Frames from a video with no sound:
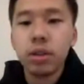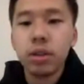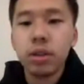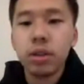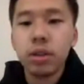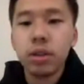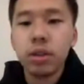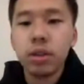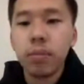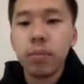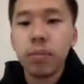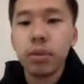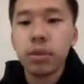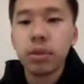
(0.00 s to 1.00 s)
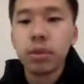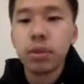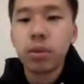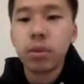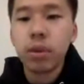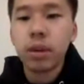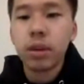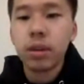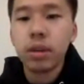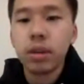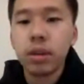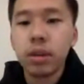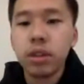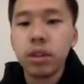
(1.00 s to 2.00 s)
I build a store around the niche,
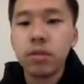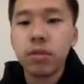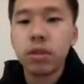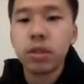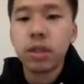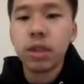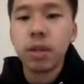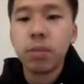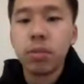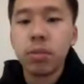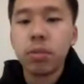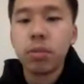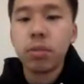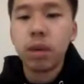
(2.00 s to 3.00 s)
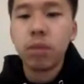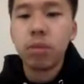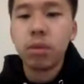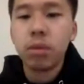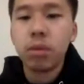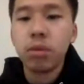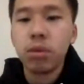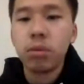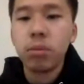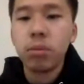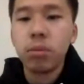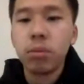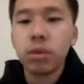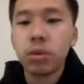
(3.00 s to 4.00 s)
for example, marble, or build a
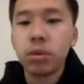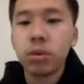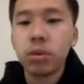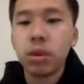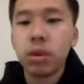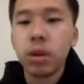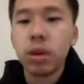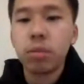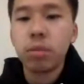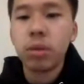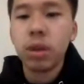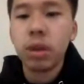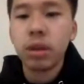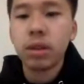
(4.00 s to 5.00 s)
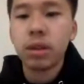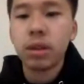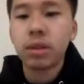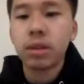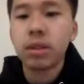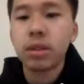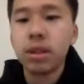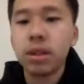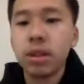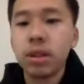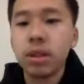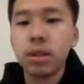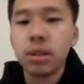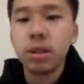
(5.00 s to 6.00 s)
store on the product that succeeds,
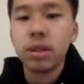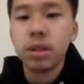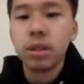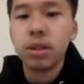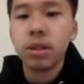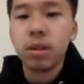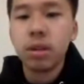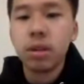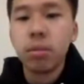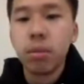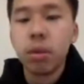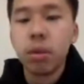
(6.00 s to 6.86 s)
marble tables?